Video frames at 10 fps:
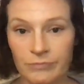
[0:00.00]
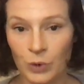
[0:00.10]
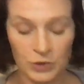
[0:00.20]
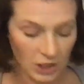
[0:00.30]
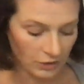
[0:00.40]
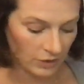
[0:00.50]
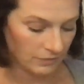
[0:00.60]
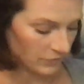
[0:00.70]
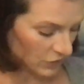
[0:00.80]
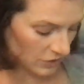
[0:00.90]
throat chakra.
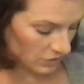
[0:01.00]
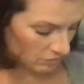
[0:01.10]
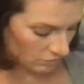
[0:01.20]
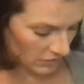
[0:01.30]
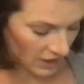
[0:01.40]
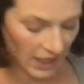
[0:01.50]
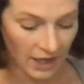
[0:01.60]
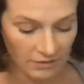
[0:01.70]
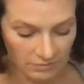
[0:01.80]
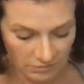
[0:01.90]
Just he can't.